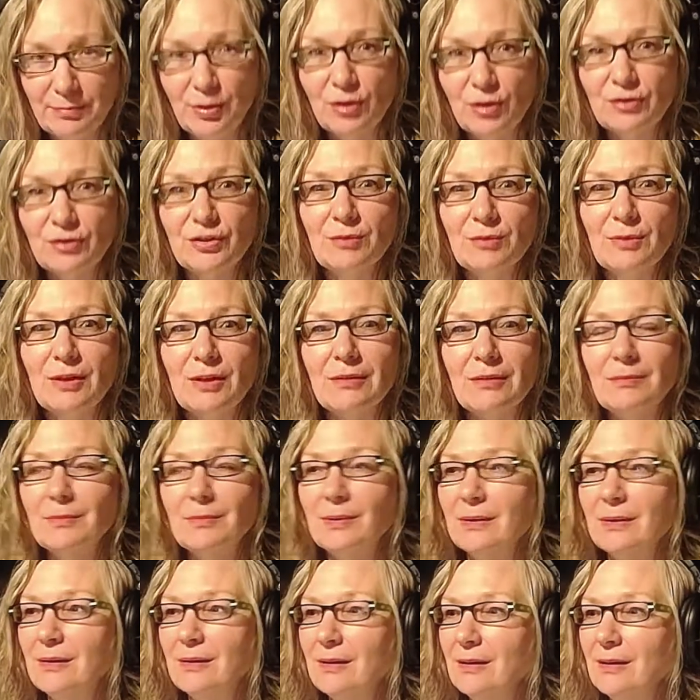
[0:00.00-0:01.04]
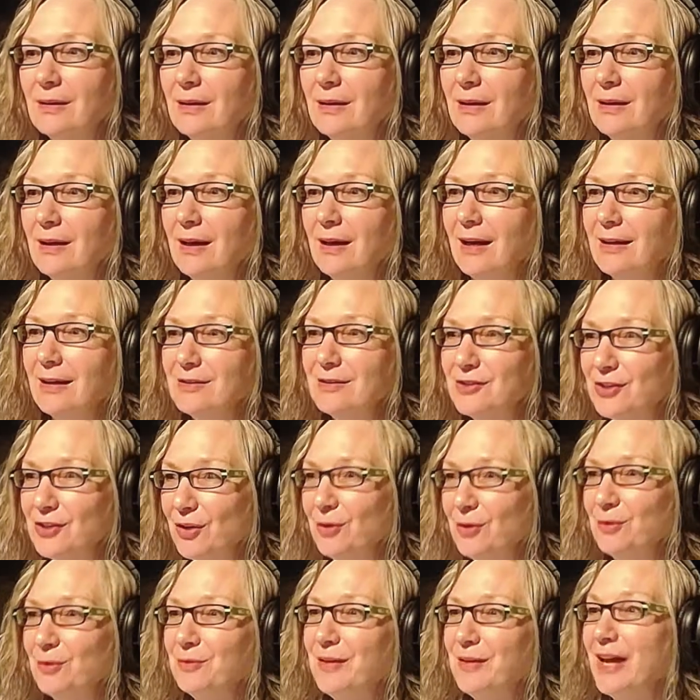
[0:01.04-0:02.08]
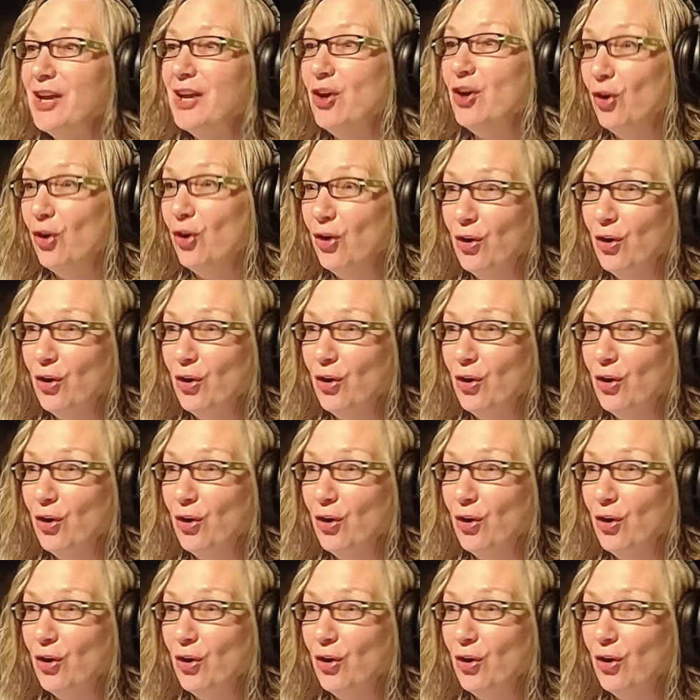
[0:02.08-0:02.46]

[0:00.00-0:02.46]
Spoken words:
pulled them up. So they all.